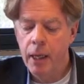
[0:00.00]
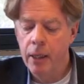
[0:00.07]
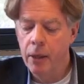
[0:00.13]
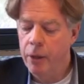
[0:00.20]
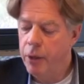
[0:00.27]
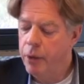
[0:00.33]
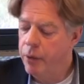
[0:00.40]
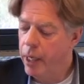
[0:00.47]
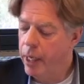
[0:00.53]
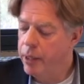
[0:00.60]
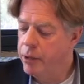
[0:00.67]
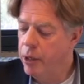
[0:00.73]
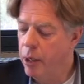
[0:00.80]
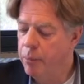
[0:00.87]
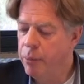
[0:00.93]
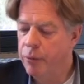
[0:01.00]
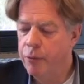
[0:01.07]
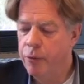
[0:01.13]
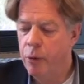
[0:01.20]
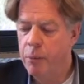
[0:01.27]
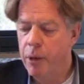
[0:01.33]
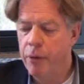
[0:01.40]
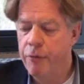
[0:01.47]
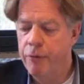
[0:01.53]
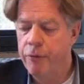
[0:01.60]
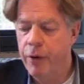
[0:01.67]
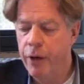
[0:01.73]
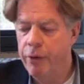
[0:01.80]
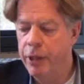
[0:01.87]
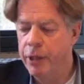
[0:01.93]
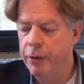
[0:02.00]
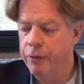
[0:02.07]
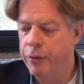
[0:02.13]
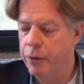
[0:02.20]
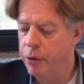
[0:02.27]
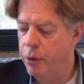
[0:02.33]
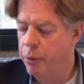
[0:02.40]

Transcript: Another example from a very different